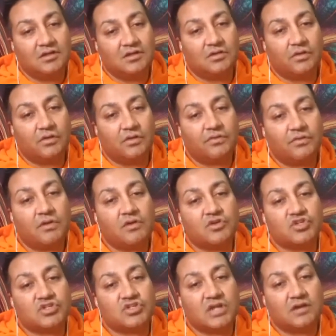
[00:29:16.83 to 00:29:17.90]
Your throat
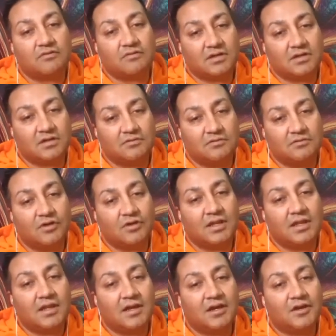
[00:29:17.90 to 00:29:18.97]
chakra right
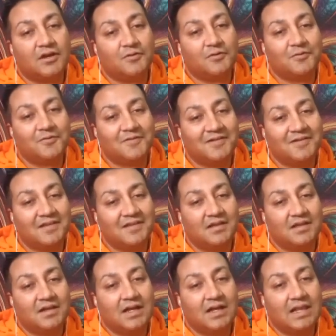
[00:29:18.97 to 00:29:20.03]
now
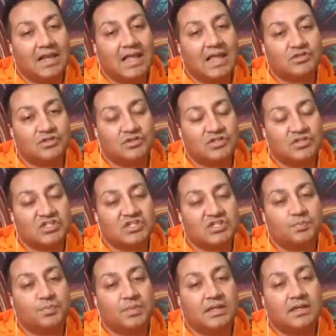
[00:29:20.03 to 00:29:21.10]
allows you to
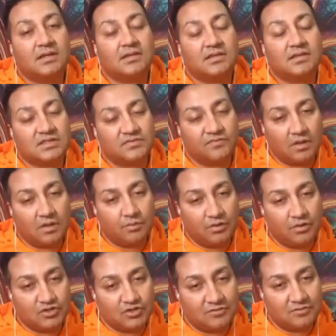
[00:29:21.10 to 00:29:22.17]
speak this
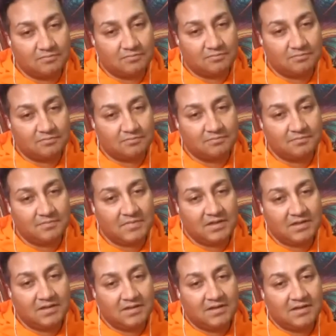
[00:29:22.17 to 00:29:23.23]
vibration.
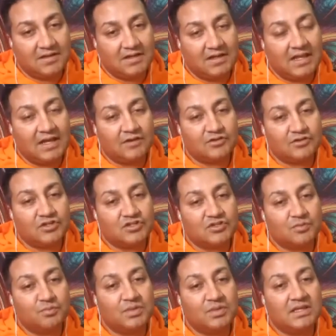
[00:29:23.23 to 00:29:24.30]
It allows you
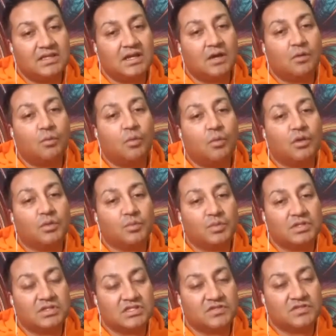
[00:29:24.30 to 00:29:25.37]
to be at one with
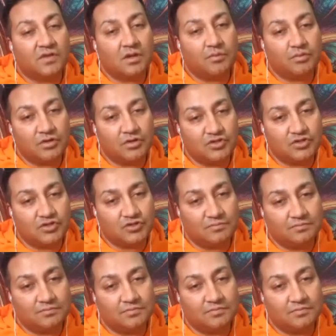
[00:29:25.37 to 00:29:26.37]
this vibration.